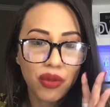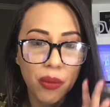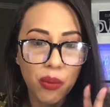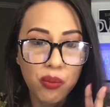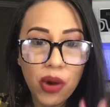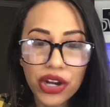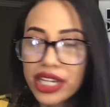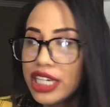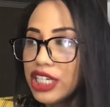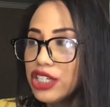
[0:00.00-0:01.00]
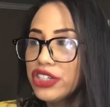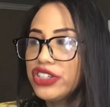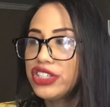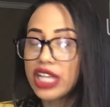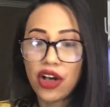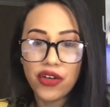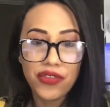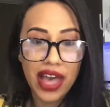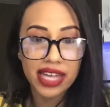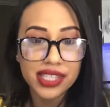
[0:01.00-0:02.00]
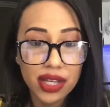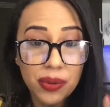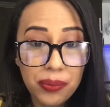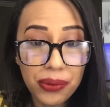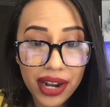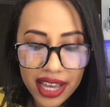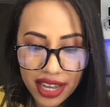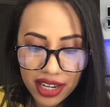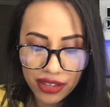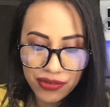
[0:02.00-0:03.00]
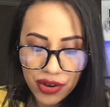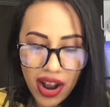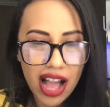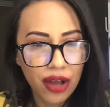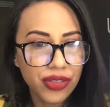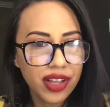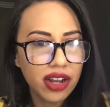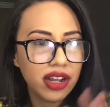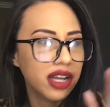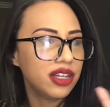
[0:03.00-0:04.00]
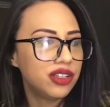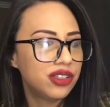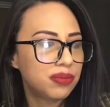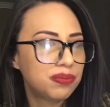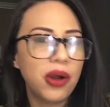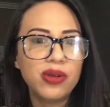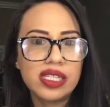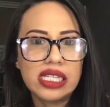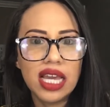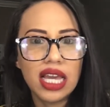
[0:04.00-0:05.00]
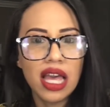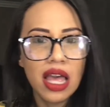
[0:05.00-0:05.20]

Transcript: Market yourself as a brand if you're out there and posting